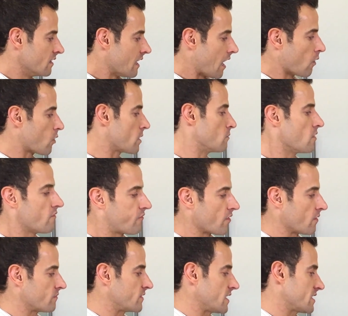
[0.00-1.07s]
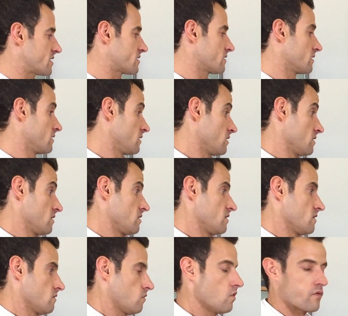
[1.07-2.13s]
How we move from this
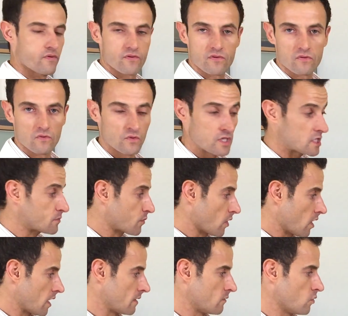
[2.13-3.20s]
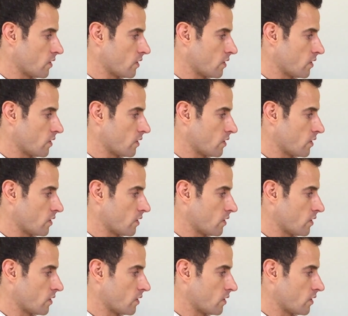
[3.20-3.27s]
problem,